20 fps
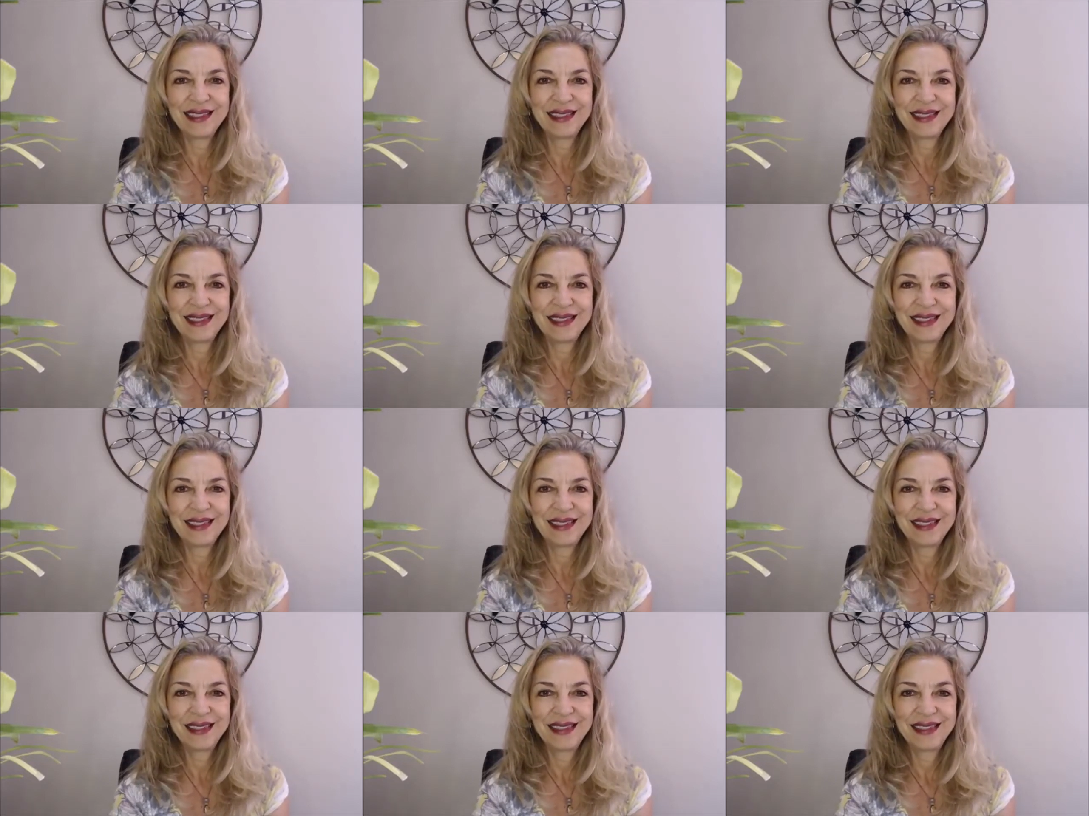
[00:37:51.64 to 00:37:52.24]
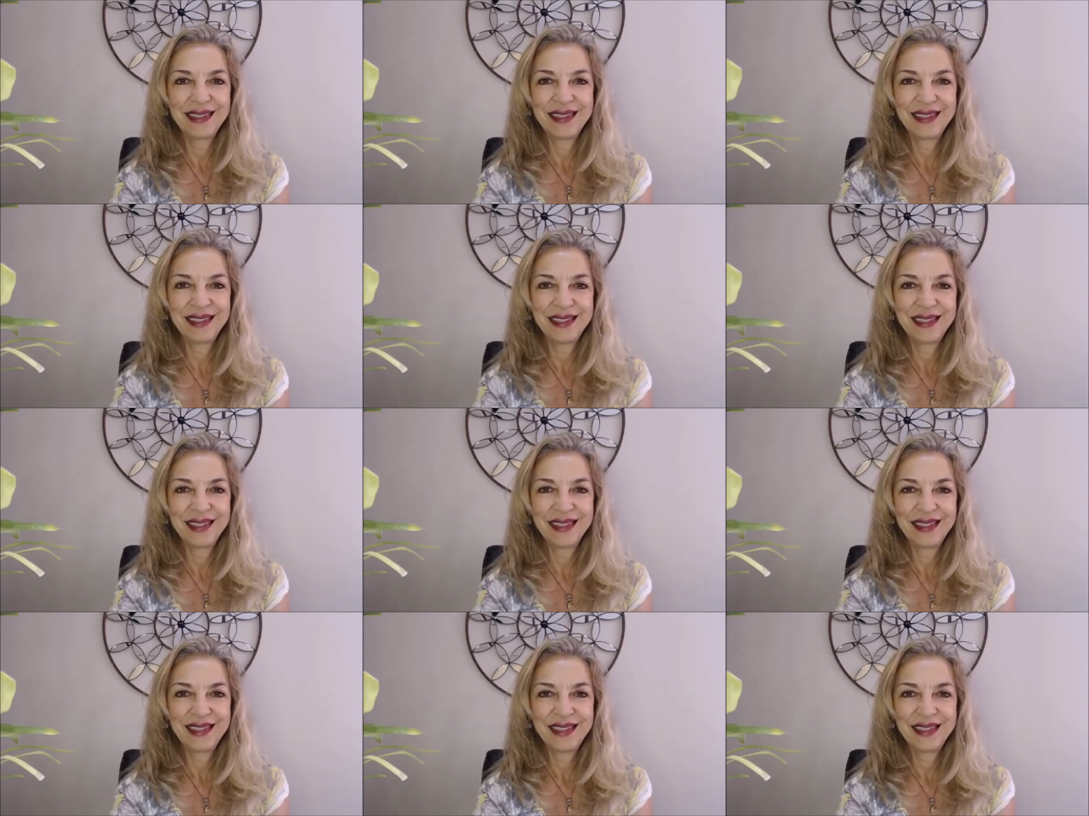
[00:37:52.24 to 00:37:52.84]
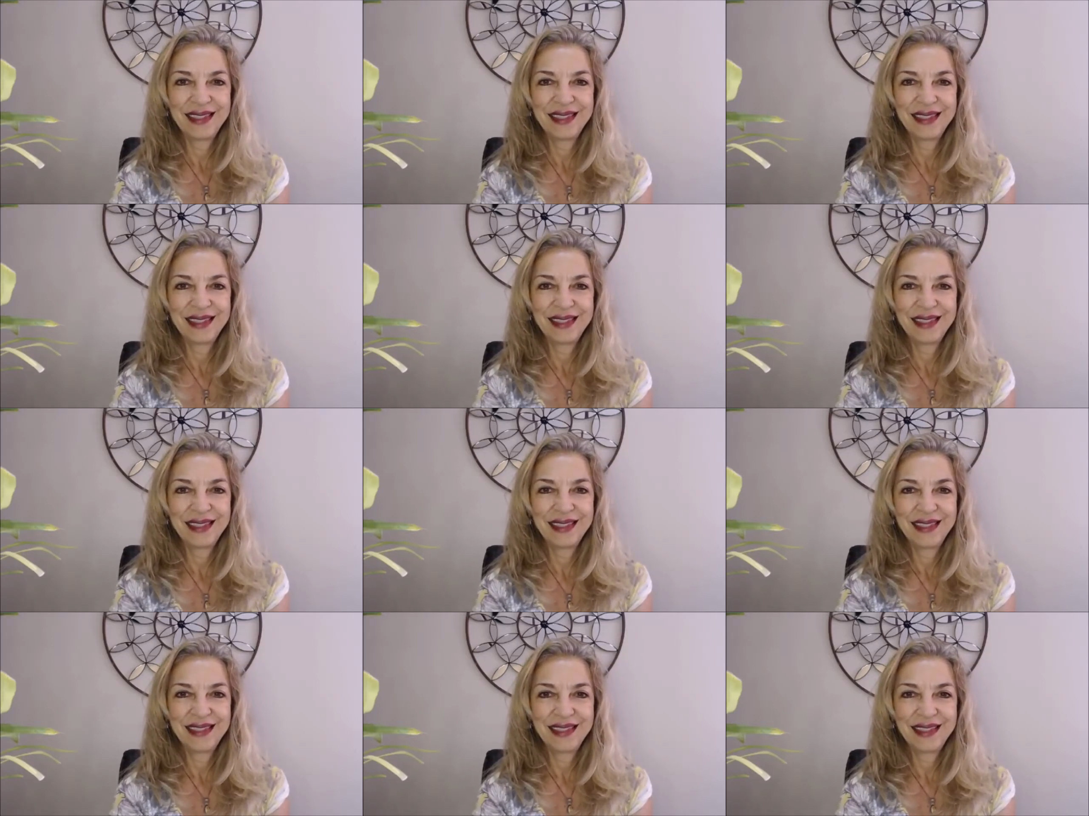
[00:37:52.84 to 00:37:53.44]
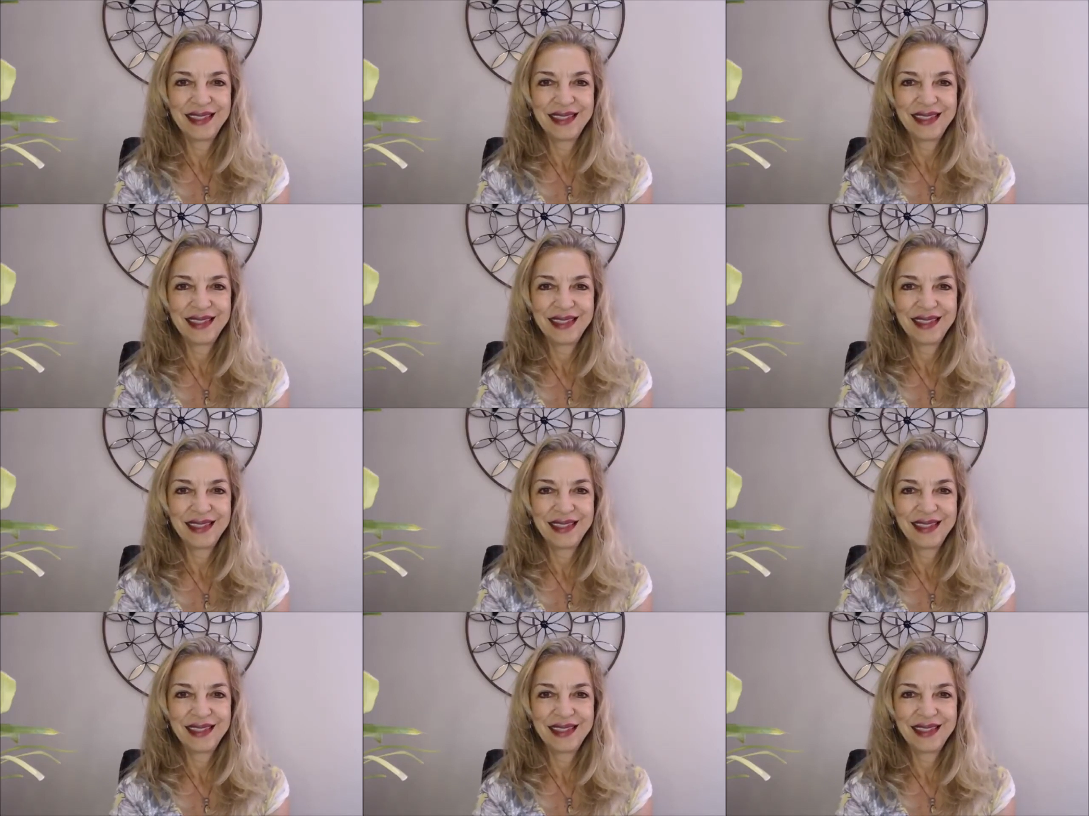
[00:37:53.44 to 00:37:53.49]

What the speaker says: (no one is talking)